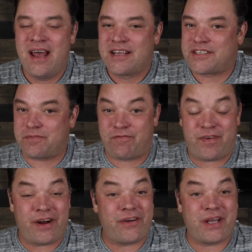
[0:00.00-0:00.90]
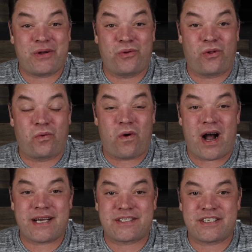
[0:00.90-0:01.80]
some very cool
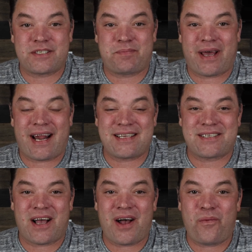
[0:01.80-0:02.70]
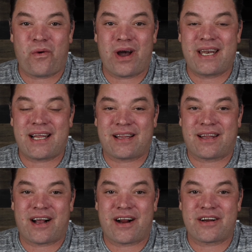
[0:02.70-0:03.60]
watches, but I saw one
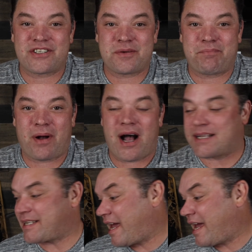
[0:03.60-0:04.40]
large box.